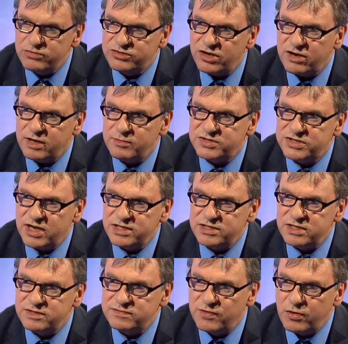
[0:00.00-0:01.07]

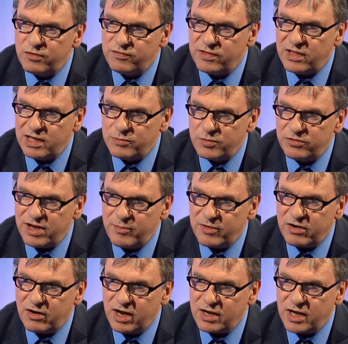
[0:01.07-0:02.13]
circumstances vote for the Liberal
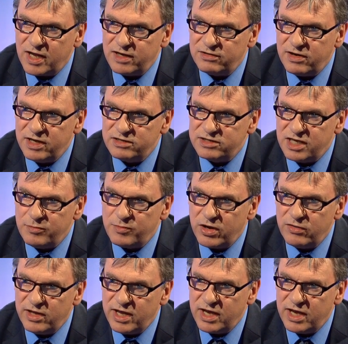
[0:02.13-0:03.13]
Democrat candidate to keep out the